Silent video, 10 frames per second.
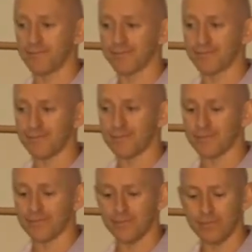
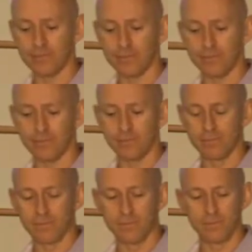
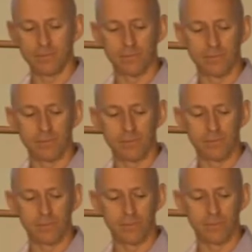
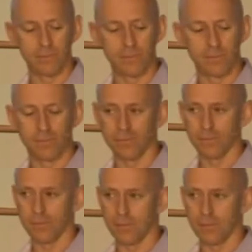No one is speaking in this clip.